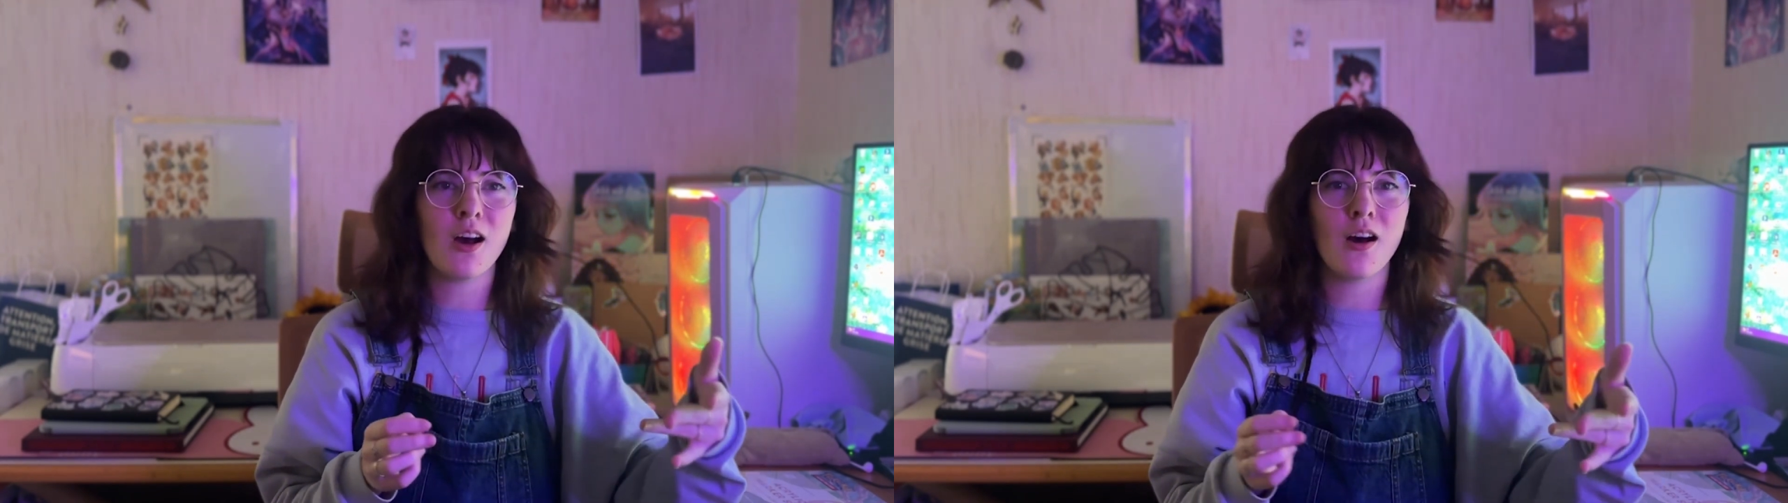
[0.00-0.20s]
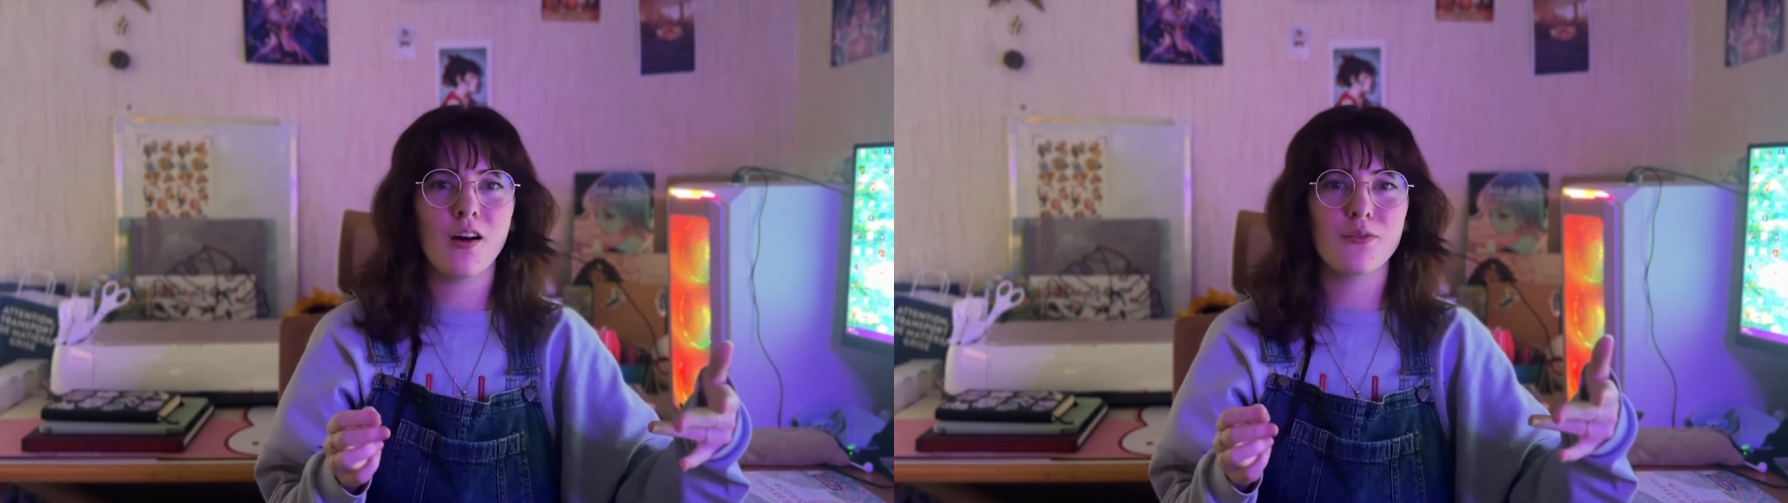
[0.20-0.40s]

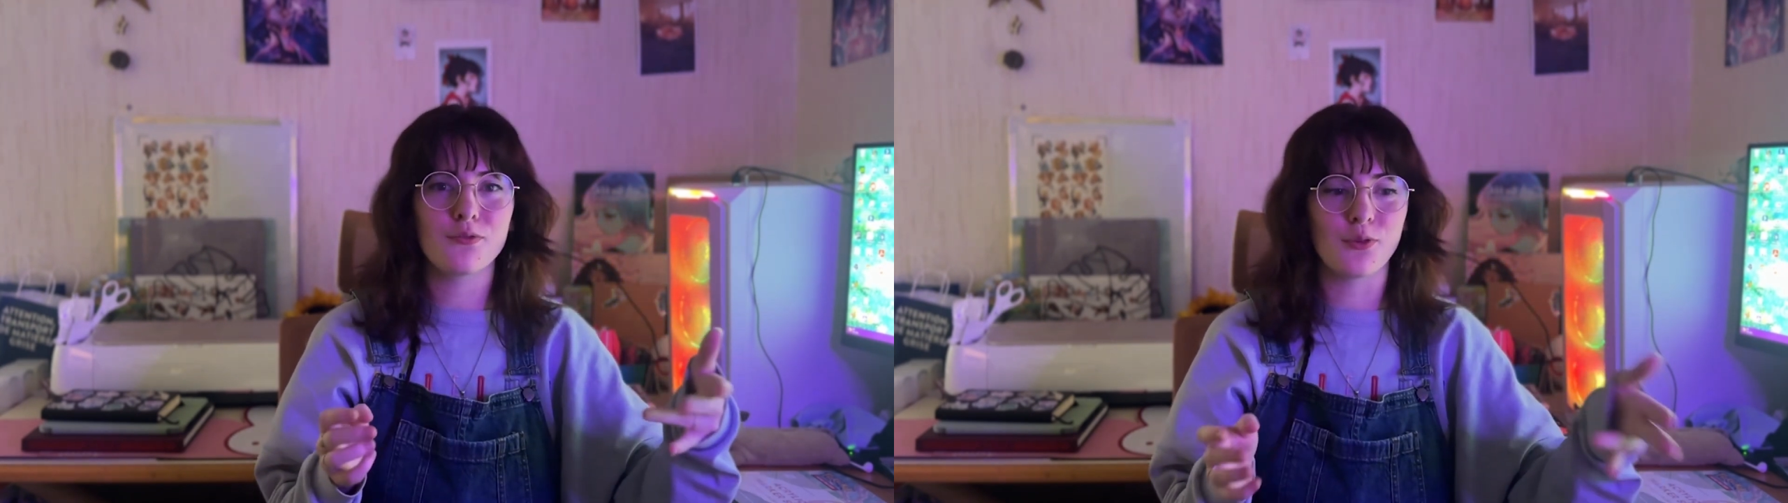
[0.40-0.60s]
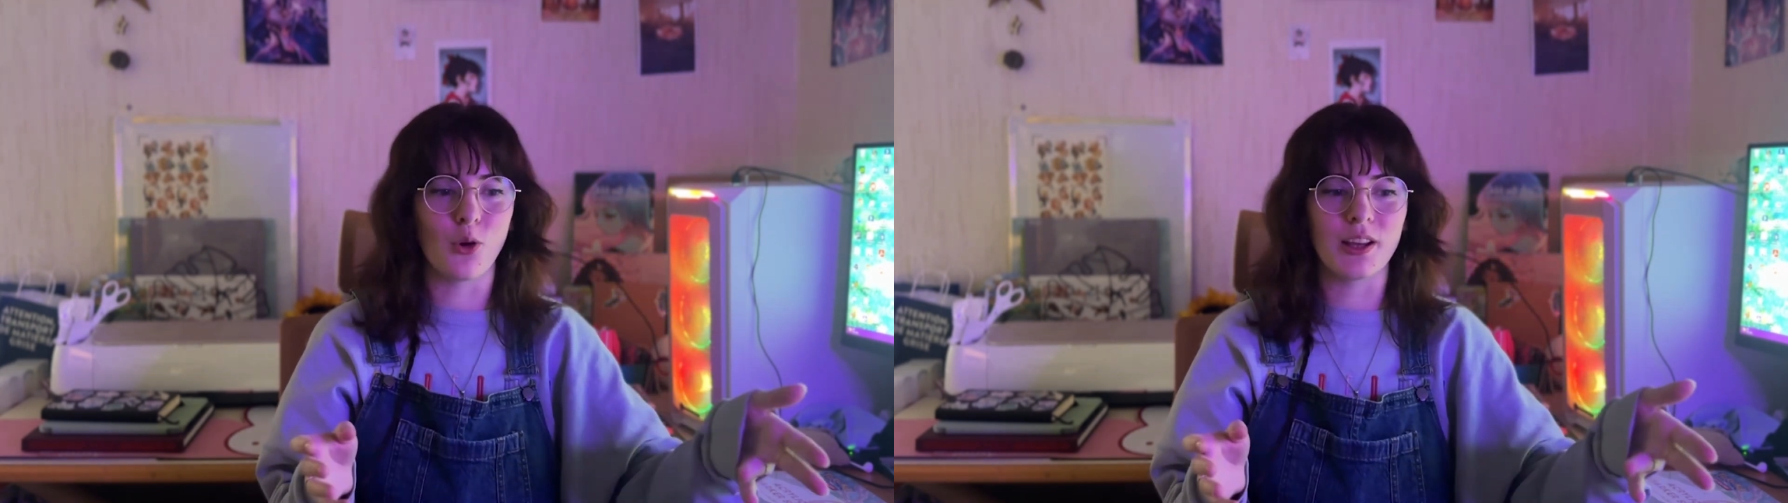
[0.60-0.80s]
of
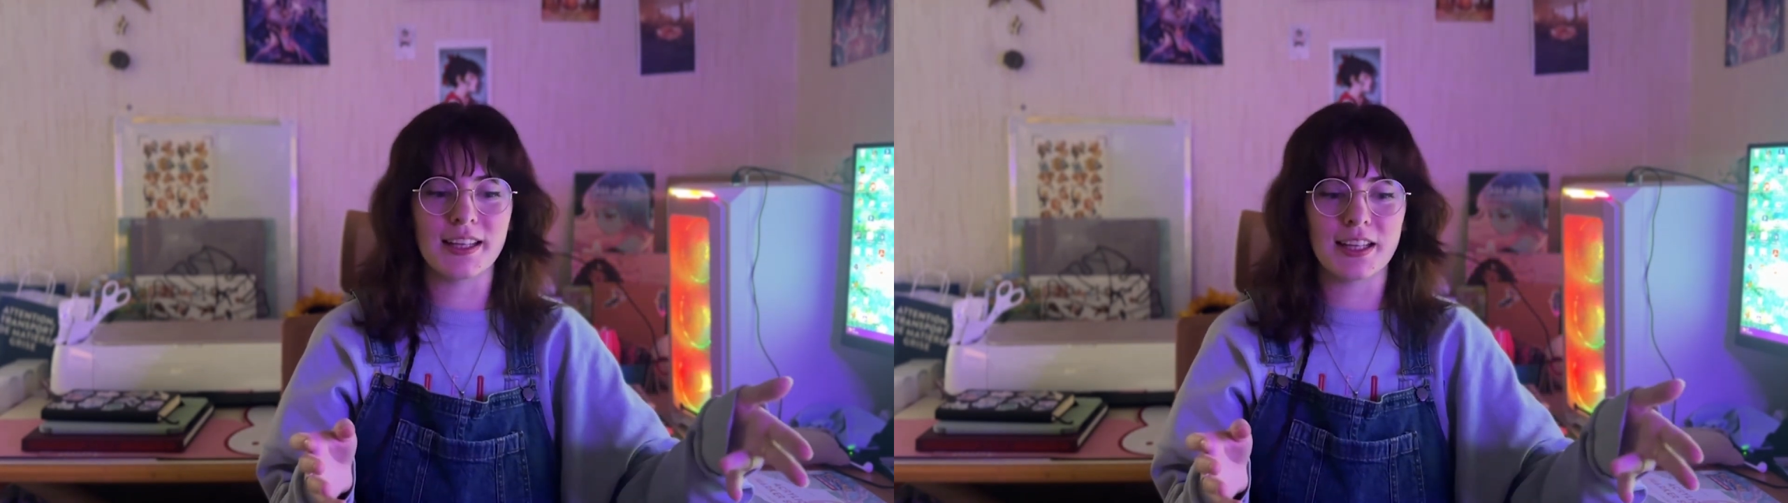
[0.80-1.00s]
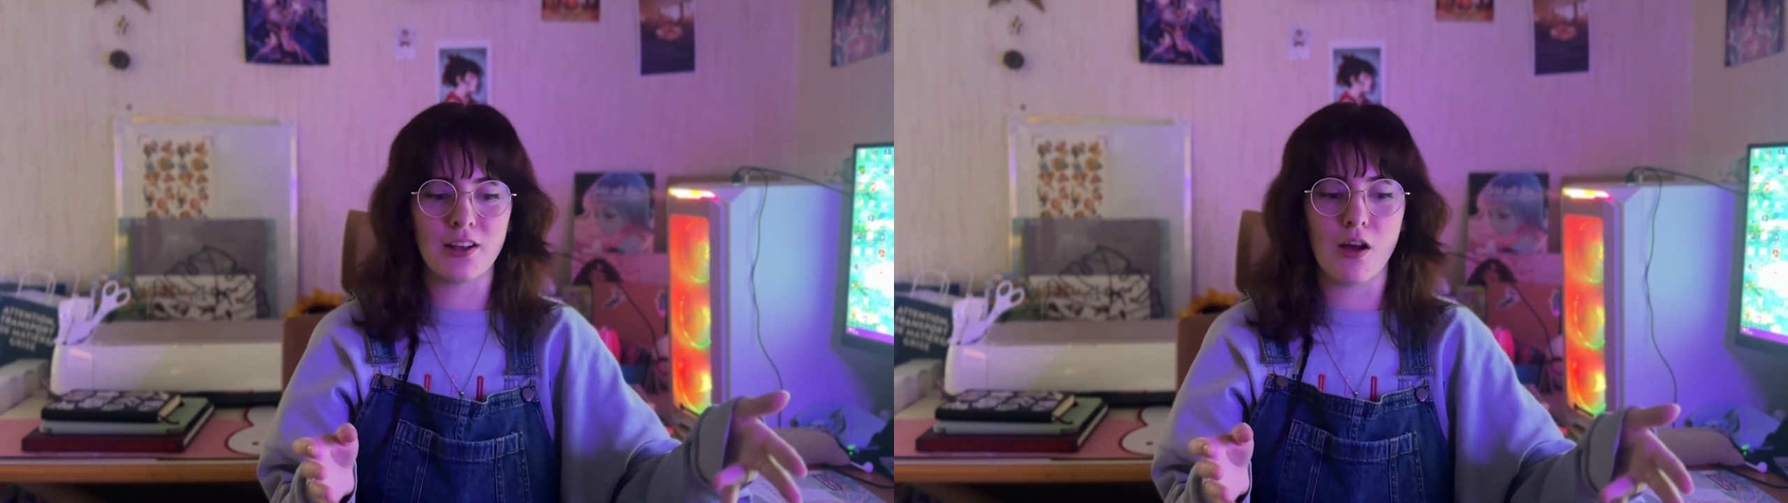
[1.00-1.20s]

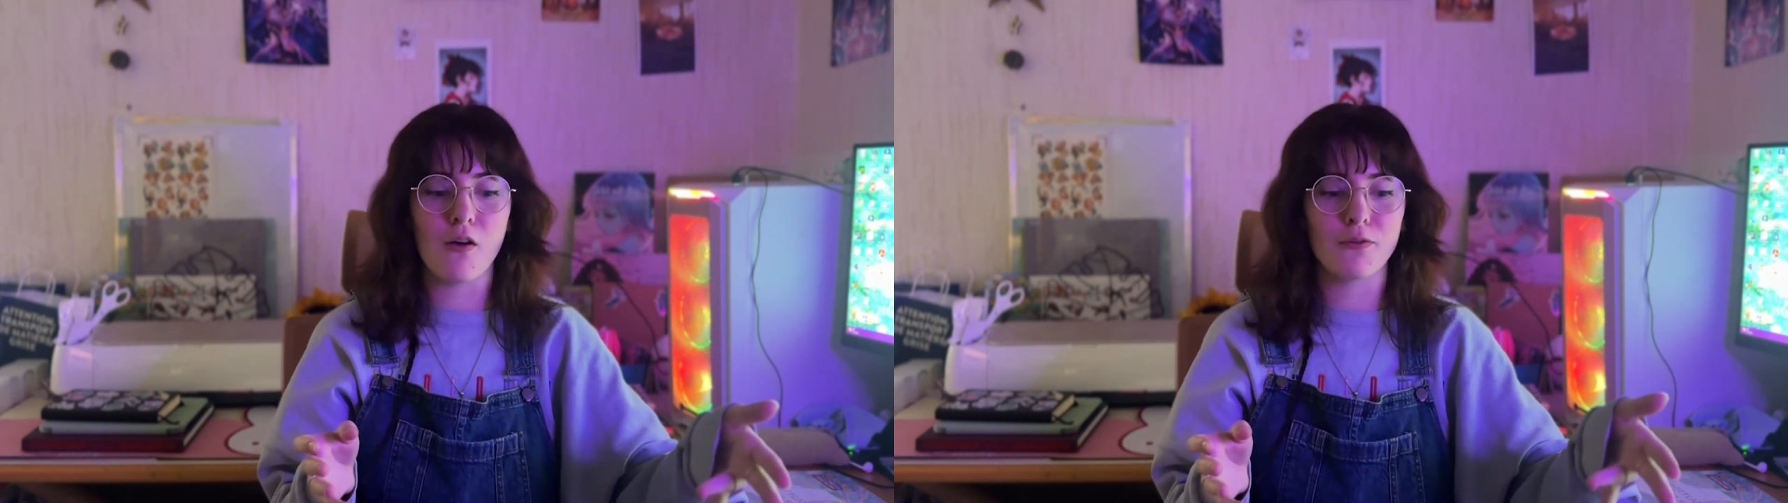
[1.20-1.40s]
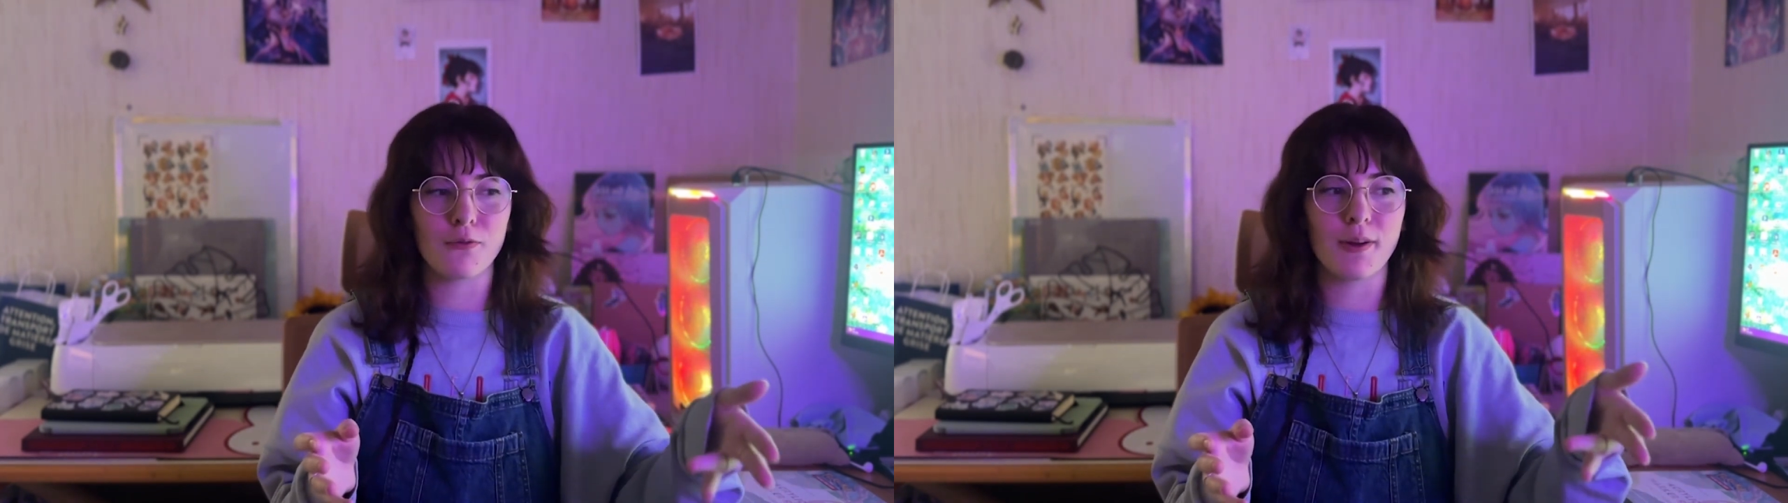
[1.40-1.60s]
falling in
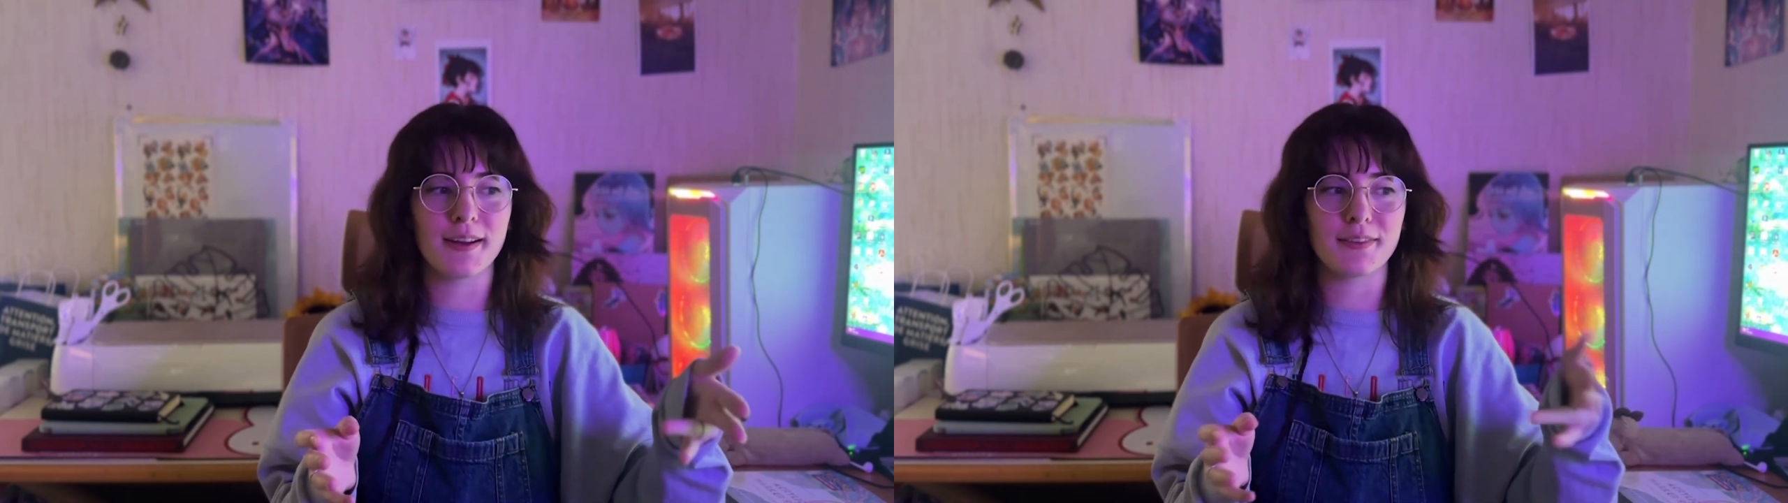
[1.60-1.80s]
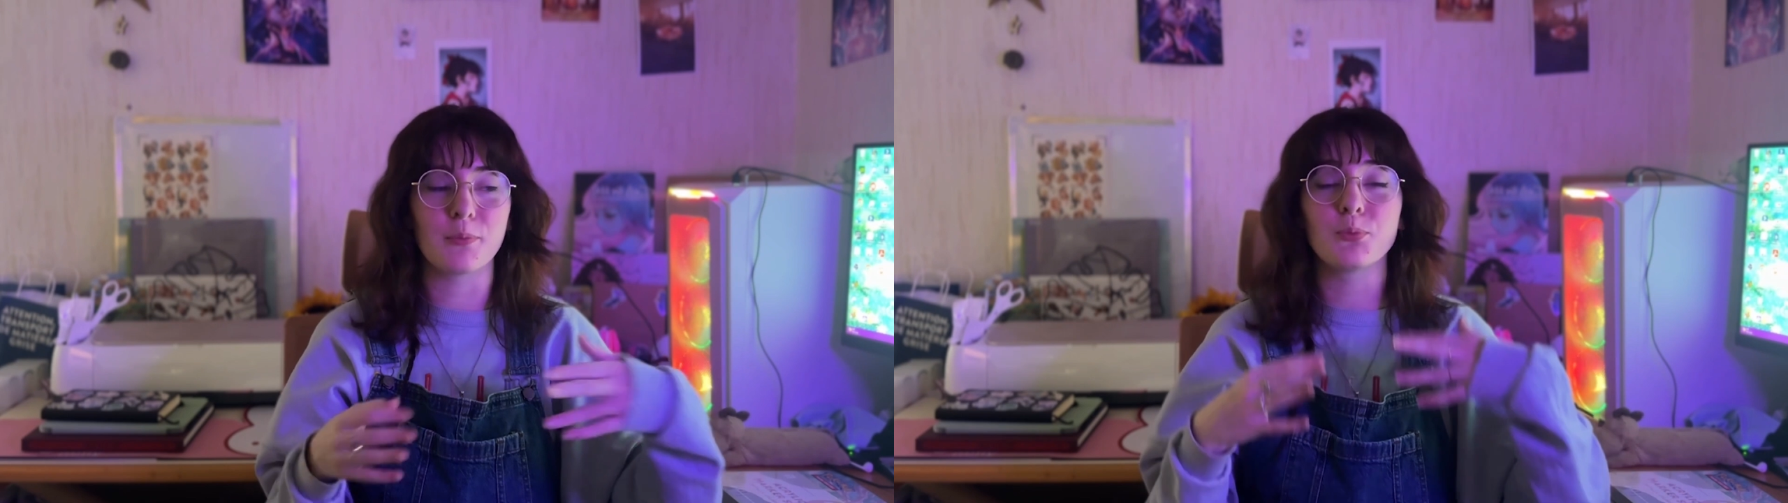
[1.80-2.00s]
love with the